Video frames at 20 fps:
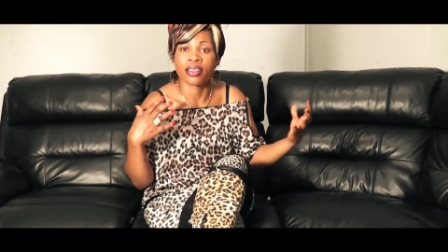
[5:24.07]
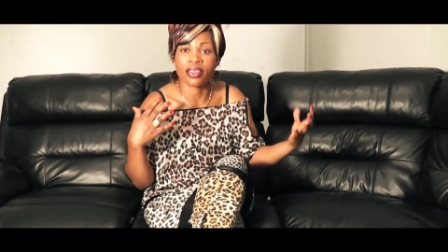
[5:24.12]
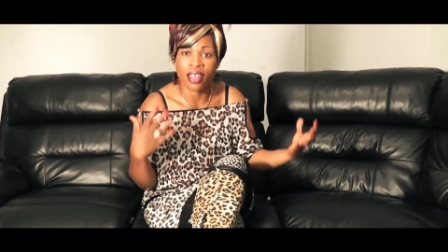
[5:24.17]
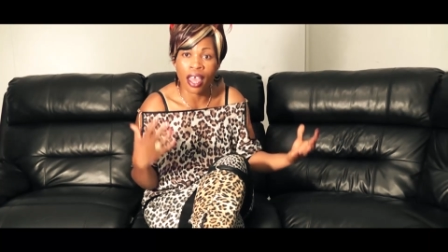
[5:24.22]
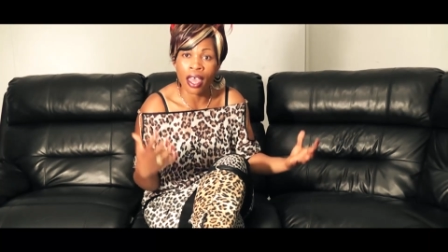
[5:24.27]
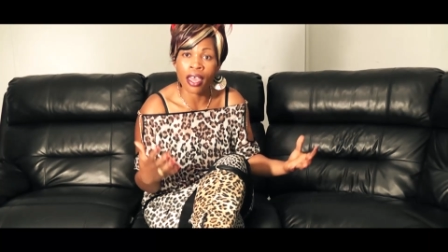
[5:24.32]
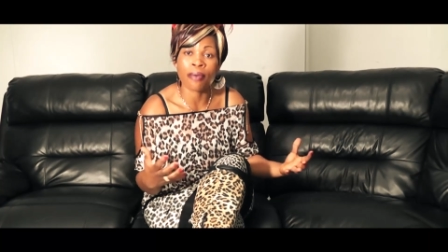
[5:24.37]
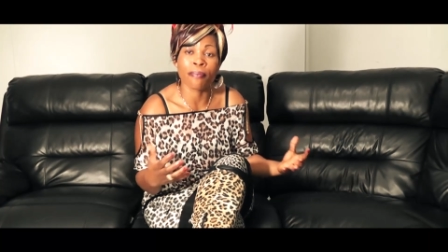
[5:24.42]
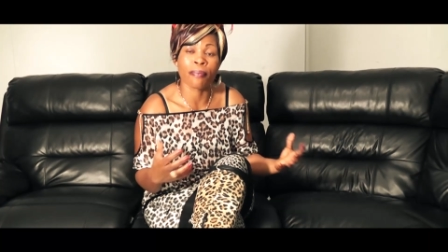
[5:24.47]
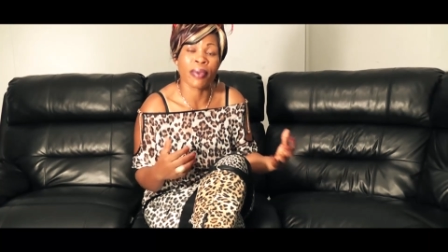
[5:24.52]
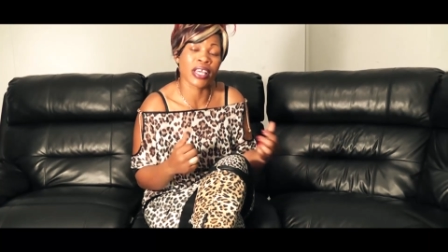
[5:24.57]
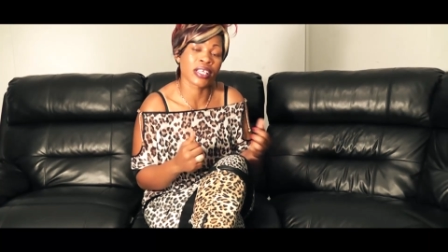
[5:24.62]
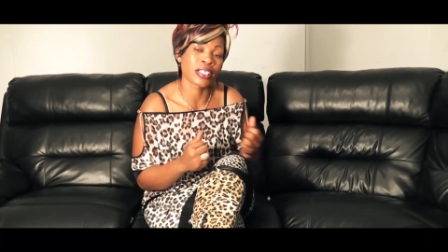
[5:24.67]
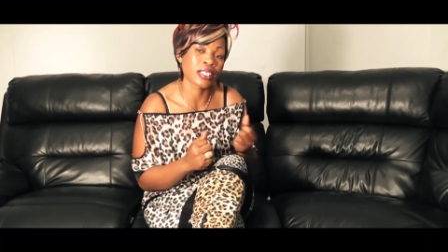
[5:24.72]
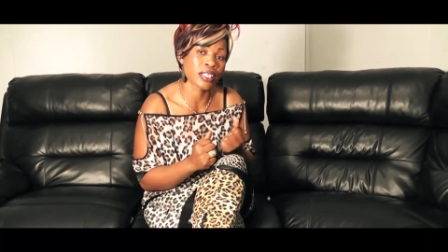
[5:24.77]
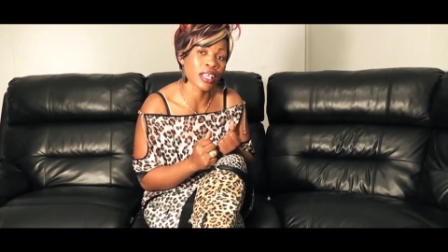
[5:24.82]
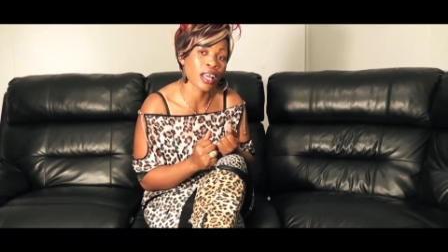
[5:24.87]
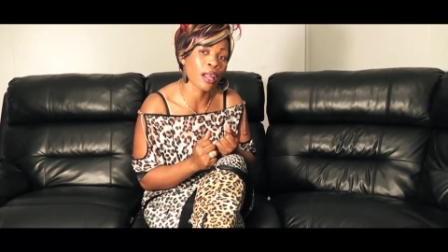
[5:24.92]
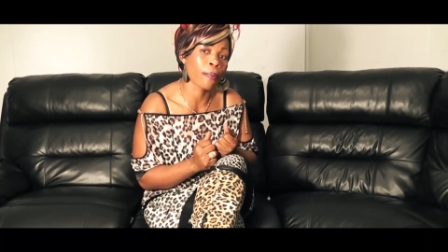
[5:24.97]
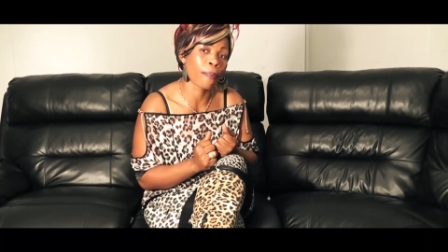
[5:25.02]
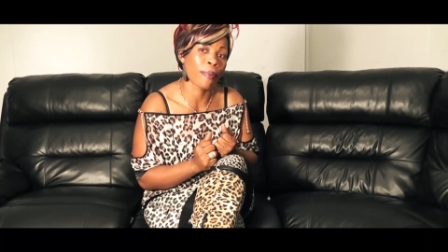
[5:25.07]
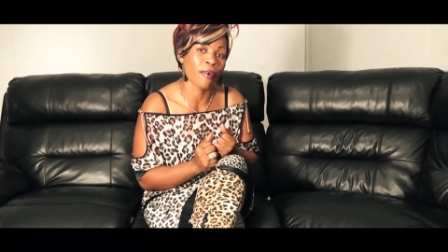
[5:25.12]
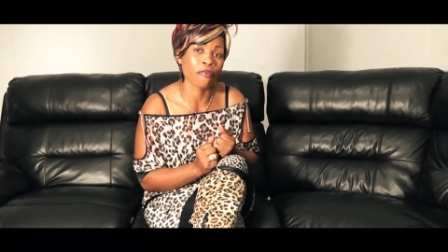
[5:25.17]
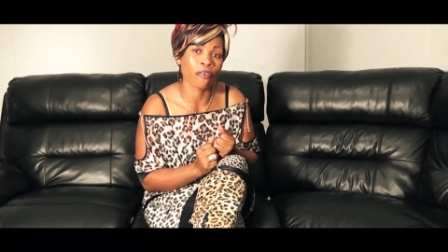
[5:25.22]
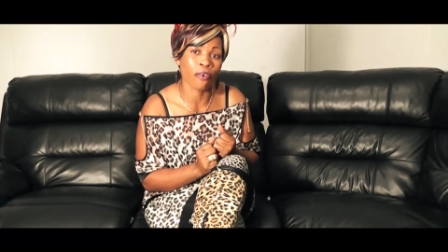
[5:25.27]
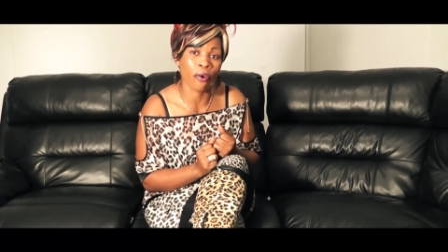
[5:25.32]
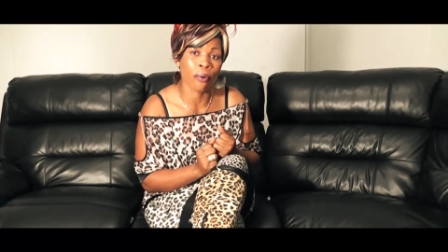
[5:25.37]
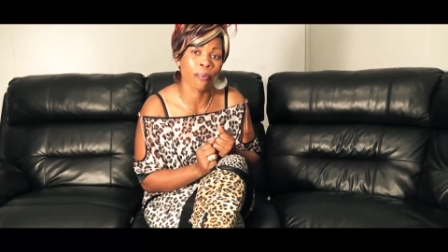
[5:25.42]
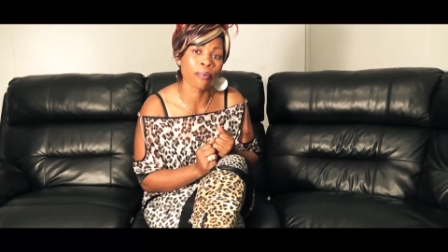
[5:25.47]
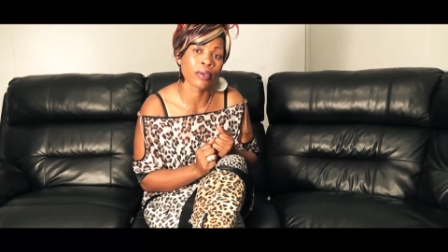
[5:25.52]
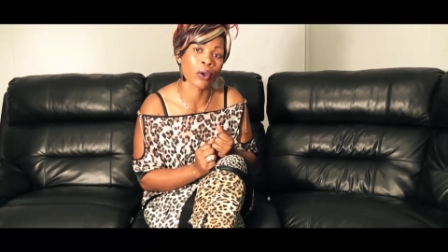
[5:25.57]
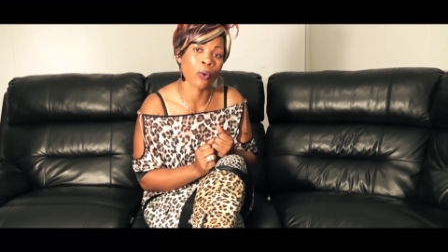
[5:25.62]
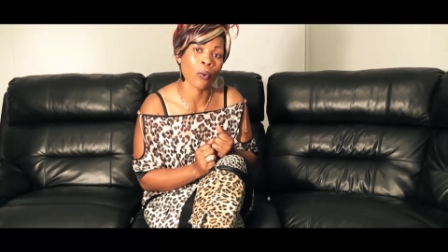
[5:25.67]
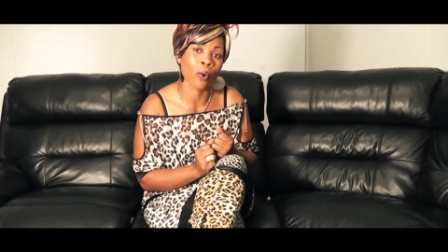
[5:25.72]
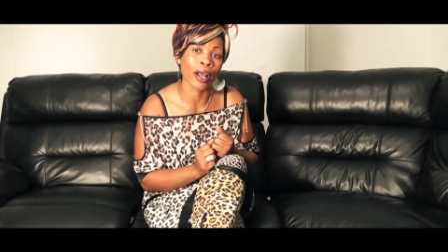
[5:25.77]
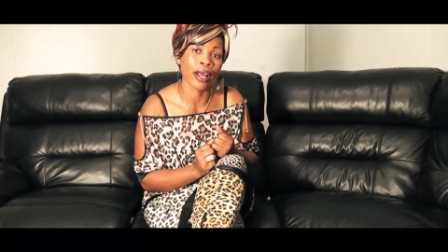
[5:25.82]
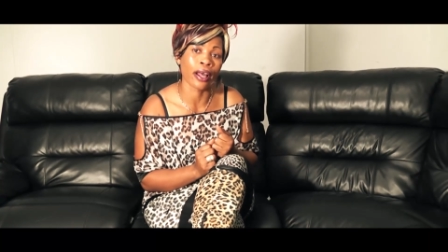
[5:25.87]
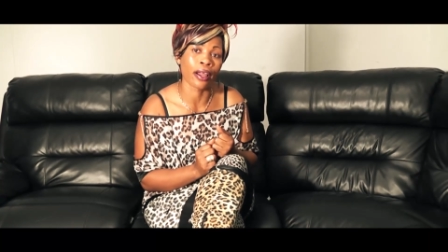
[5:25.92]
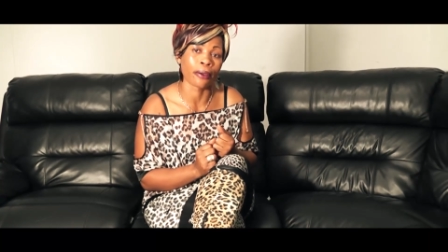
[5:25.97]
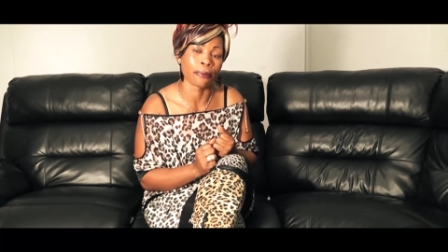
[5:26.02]
They may still performing
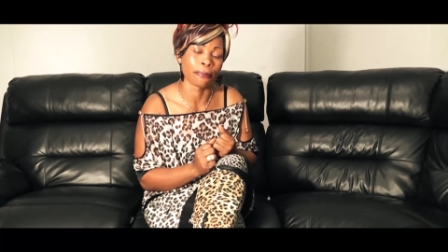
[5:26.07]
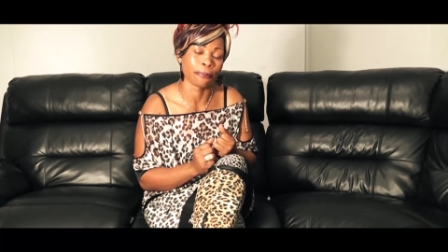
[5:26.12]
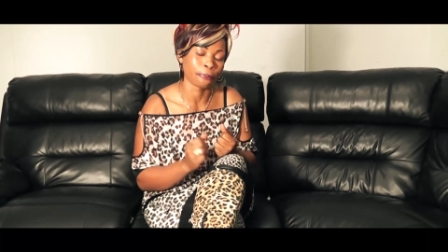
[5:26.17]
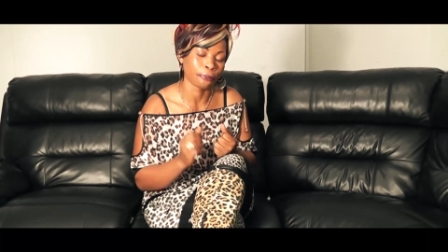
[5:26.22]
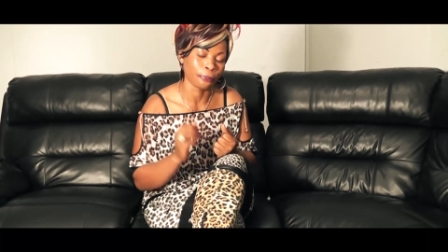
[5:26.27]
well,